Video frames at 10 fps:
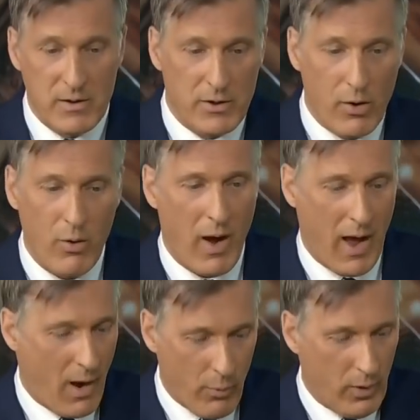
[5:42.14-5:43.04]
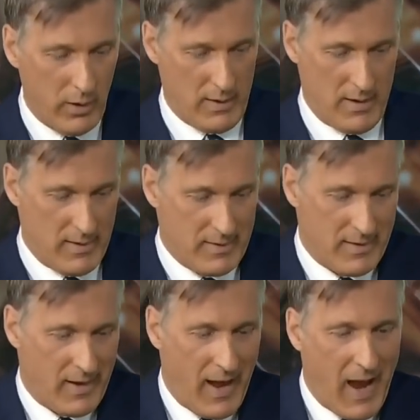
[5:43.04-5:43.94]
you know,
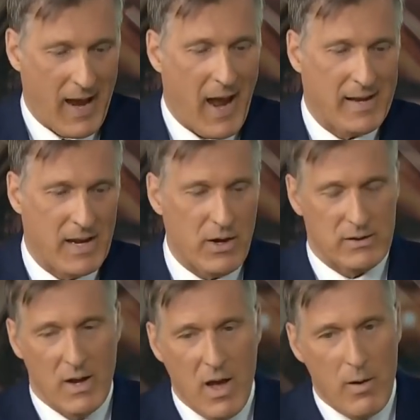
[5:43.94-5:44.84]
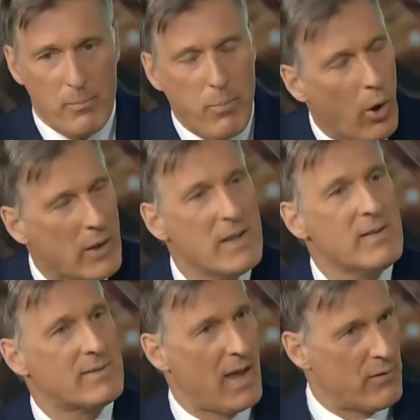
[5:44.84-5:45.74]
I cannot
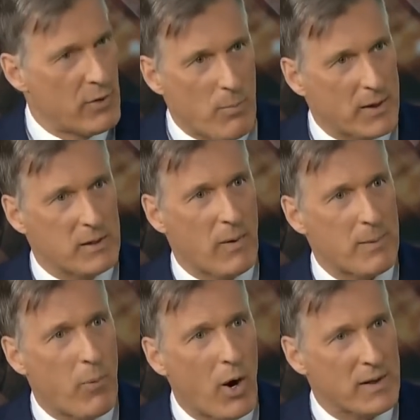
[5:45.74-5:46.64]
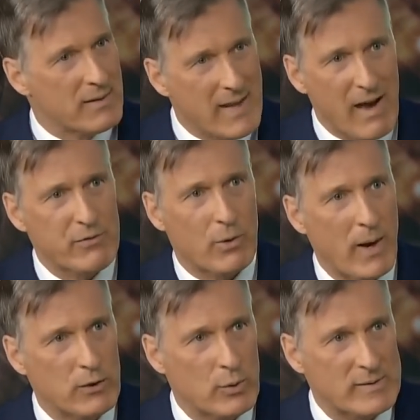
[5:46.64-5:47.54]
police everybody in my party. They have the
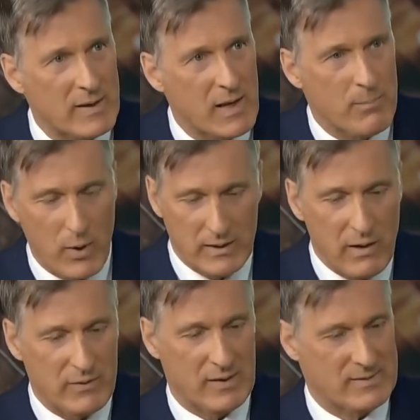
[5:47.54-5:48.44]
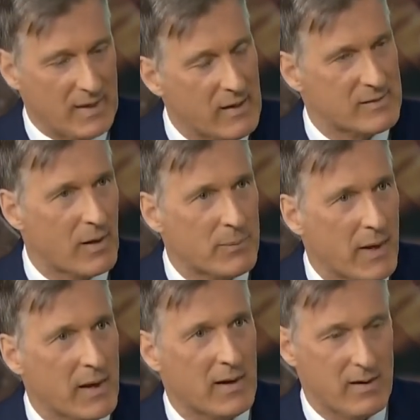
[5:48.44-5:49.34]
right to say, but if they're saying
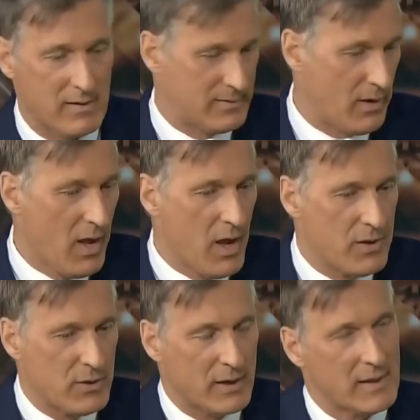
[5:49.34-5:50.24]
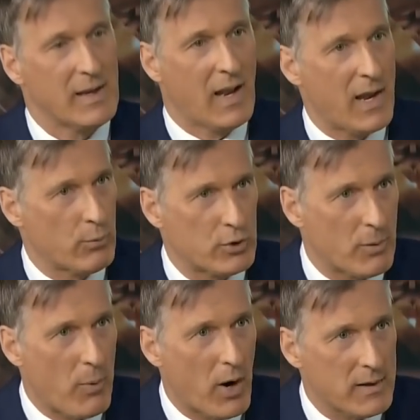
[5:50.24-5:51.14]
something that it's not in line with
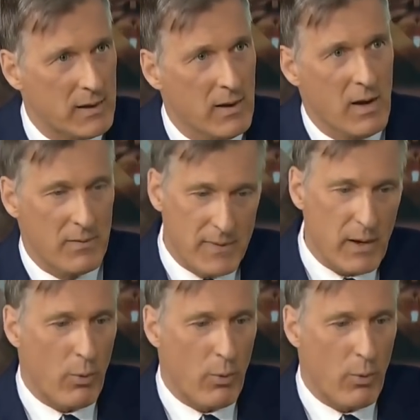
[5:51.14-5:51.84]
the party, they